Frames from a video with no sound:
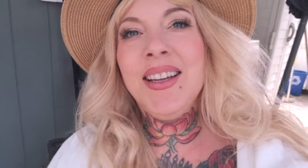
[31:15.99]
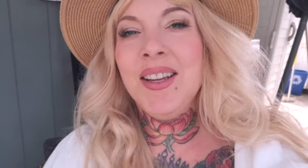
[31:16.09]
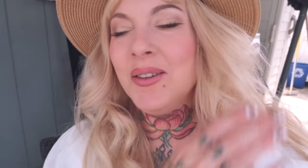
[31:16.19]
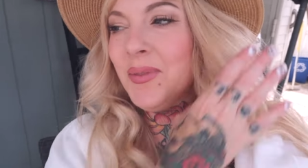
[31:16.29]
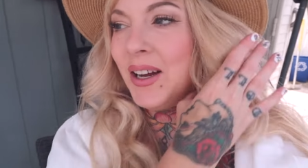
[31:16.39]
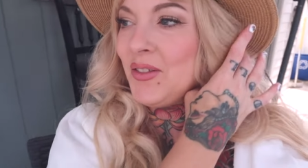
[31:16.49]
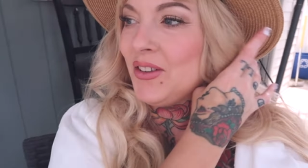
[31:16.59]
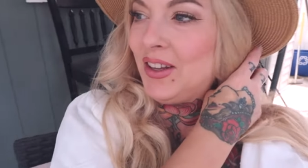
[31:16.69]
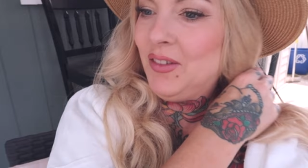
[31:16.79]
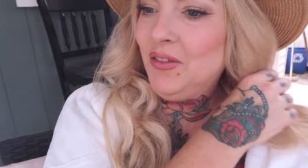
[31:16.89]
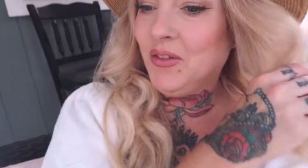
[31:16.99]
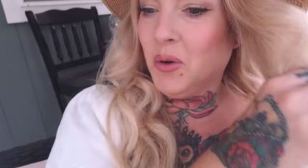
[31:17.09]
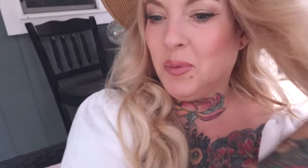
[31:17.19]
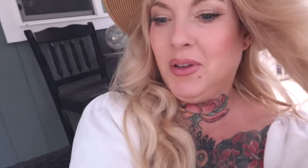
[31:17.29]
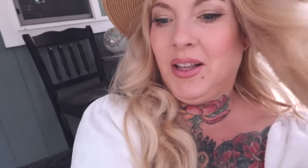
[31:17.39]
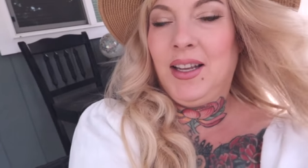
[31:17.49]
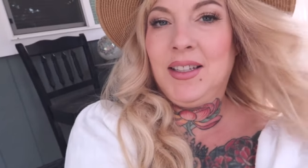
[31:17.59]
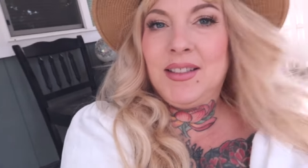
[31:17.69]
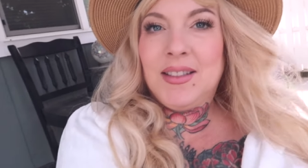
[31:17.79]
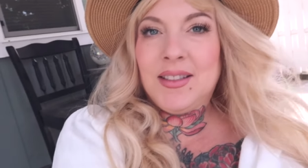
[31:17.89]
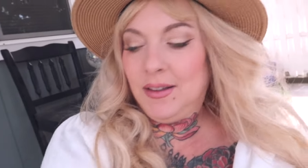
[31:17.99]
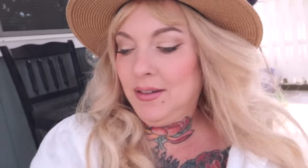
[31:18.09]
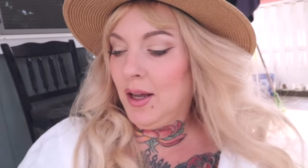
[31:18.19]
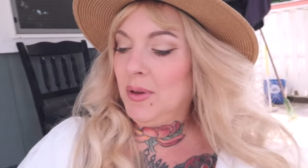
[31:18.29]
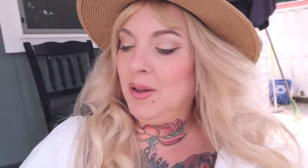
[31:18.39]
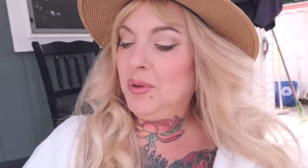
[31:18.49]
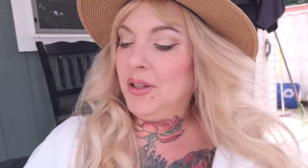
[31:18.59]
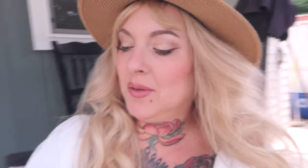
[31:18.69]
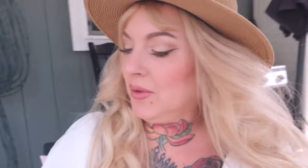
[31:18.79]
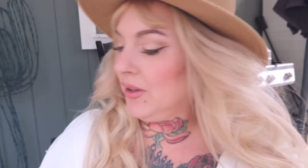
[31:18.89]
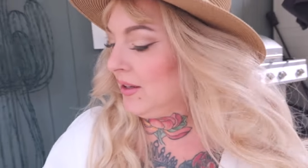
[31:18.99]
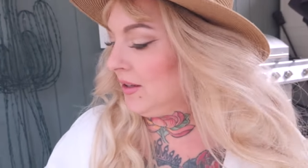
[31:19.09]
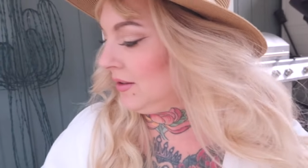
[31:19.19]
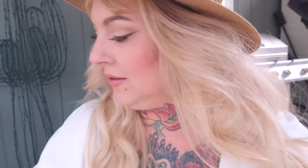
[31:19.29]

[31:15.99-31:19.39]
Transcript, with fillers: He went back for like four plates. And I mean, the plates were like